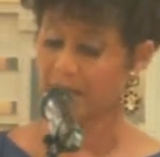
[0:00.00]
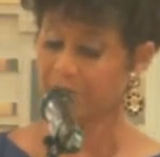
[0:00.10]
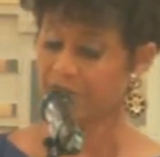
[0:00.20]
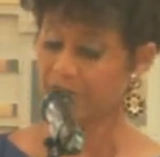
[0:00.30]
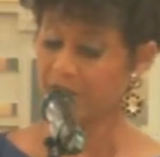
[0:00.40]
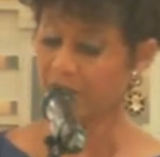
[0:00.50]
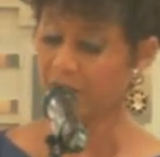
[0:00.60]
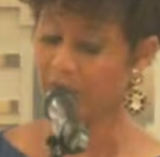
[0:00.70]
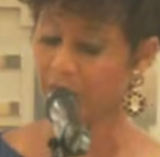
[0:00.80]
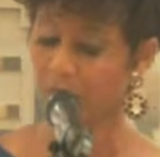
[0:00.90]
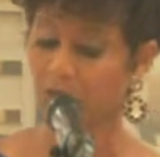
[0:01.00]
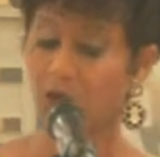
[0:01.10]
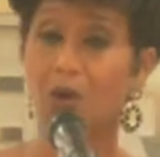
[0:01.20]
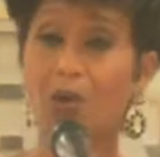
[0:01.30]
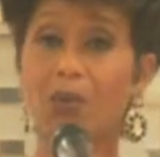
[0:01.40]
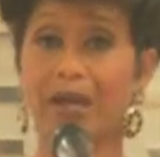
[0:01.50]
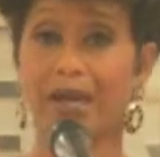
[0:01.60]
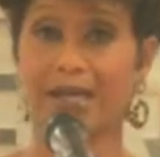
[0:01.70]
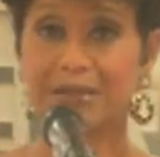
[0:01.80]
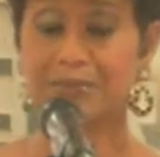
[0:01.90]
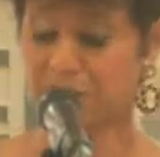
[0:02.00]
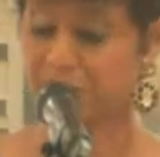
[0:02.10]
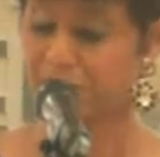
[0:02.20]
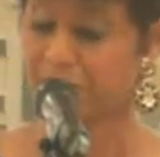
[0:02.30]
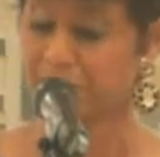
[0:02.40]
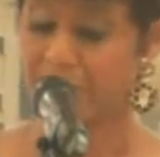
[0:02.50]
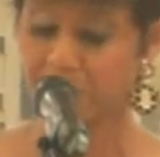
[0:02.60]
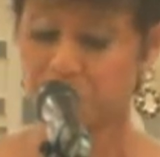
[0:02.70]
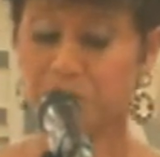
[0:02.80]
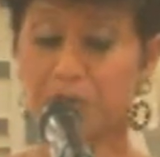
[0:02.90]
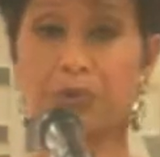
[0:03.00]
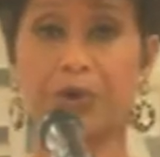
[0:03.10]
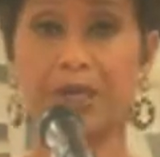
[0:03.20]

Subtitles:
video, it will correct misinformation, bring